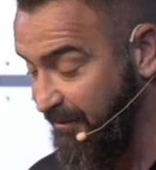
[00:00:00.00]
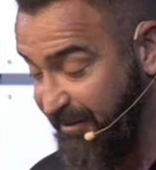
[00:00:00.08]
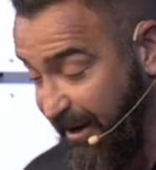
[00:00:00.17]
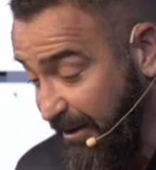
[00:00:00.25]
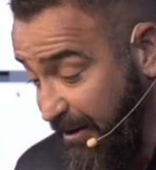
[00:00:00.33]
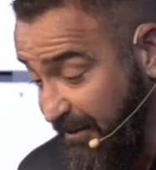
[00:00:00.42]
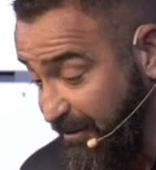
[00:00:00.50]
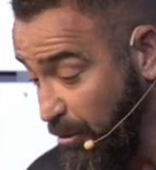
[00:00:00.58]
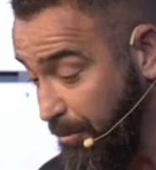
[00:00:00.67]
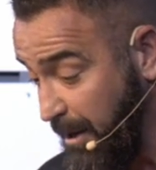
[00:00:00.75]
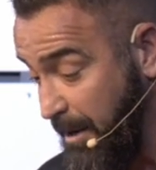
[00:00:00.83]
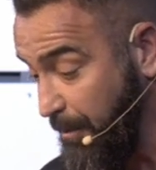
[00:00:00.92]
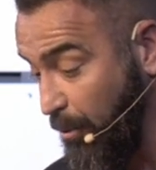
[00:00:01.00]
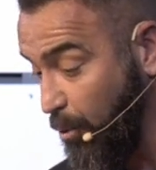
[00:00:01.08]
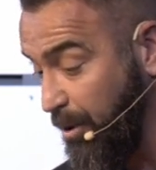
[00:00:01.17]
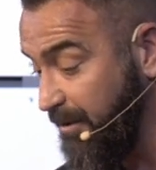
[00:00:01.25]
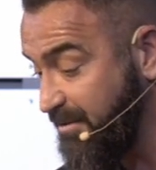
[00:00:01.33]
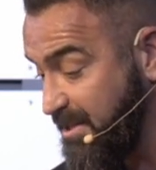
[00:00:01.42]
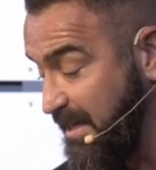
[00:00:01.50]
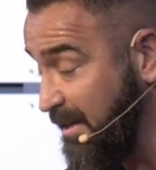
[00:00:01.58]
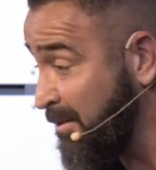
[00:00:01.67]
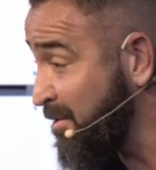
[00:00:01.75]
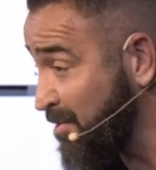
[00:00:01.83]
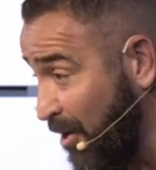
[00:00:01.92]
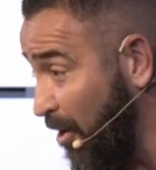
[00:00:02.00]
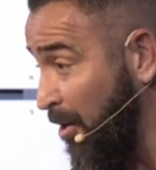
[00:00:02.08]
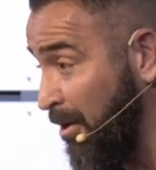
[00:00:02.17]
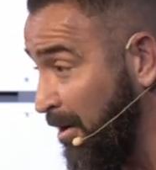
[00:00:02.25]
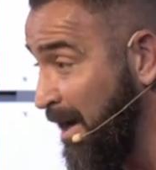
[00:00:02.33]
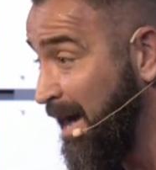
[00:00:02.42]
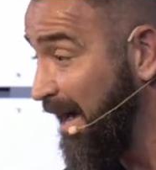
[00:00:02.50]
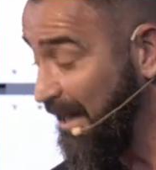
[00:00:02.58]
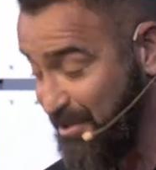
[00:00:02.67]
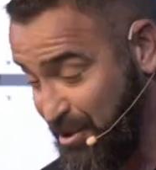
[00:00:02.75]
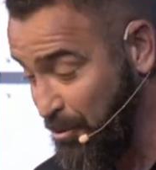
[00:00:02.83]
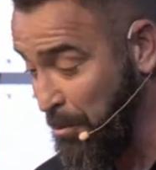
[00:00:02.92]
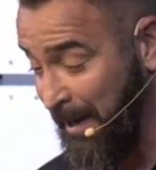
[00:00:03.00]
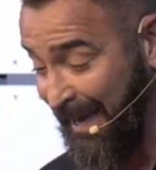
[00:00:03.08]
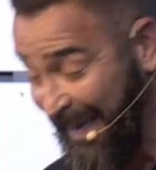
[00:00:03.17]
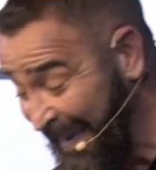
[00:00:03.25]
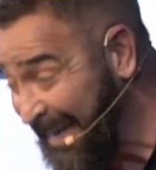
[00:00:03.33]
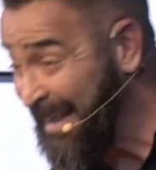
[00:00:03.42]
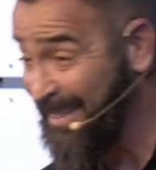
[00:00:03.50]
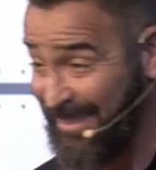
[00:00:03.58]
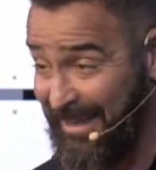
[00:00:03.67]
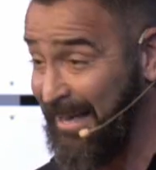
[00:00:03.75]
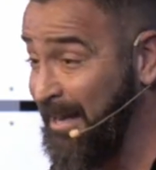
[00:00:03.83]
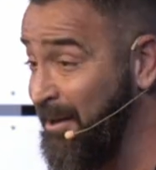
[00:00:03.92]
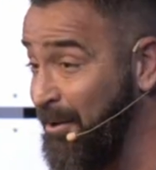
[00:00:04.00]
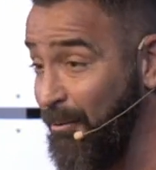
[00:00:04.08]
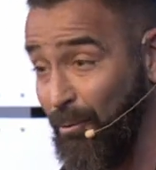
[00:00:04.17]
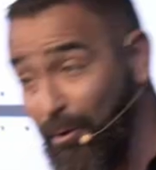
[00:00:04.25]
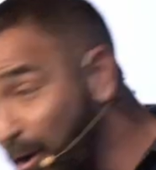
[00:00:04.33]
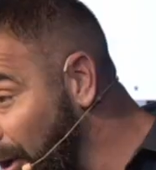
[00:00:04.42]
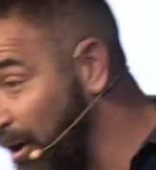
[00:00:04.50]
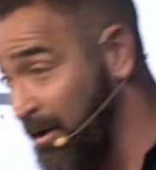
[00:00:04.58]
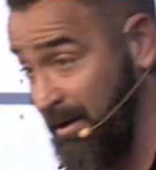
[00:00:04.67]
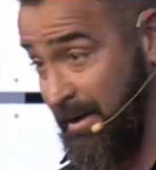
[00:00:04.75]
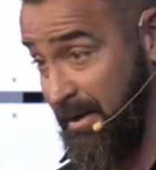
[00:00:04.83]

very few people would have seen Saul as doing anything wrong.